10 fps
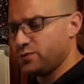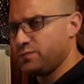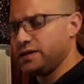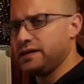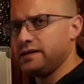would
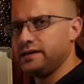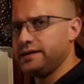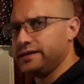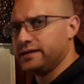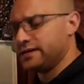be
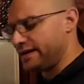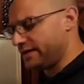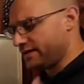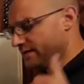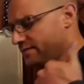eating
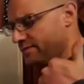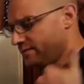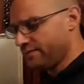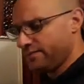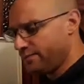like
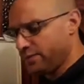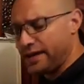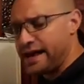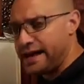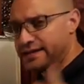
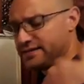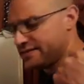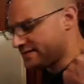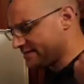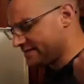plants,
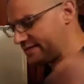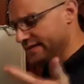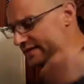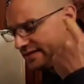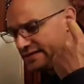
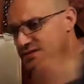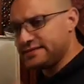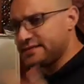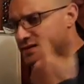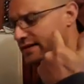
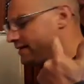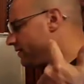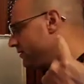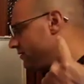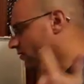seeds,
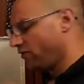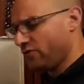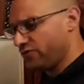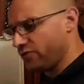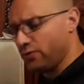
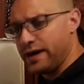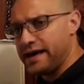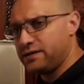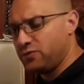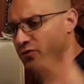also
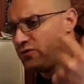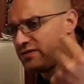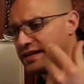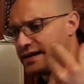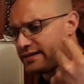animals
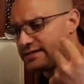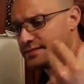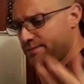like